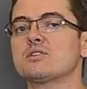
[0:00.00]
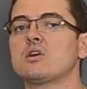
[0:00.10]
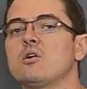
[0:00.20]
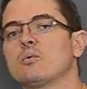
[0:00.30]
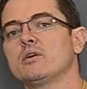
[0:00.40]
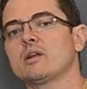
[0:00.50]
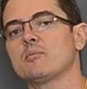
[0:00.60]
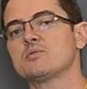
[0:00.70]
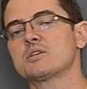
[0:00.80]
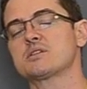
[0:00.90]
is all real
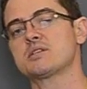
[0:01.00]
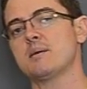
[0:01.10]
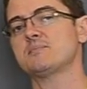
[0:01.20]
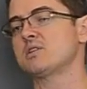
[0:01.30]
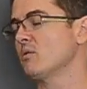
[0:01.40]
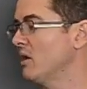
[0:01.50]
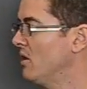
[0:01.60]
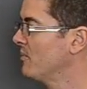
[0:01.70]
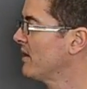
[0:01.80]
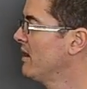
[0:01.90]
numbers except
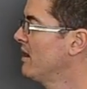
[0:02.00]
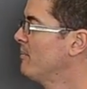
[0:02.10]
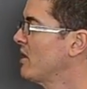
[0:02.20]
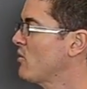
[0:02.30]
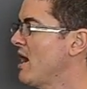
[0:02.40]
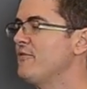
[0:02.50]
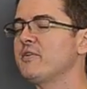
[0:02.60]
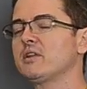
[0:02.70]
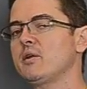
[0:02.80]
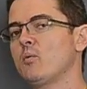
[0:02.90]
0. But
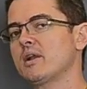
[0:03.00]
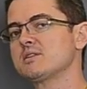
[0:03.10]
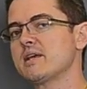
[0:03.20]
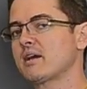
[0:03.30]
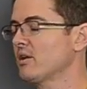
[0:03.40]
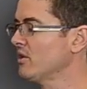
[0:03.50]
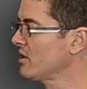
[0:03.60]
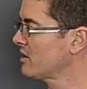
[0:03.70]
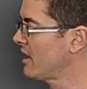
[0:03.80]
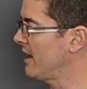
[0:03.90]
graphically, what is that going to
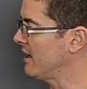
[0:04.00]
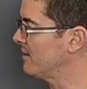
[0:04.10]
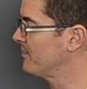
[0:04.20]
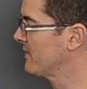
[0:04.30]
look like?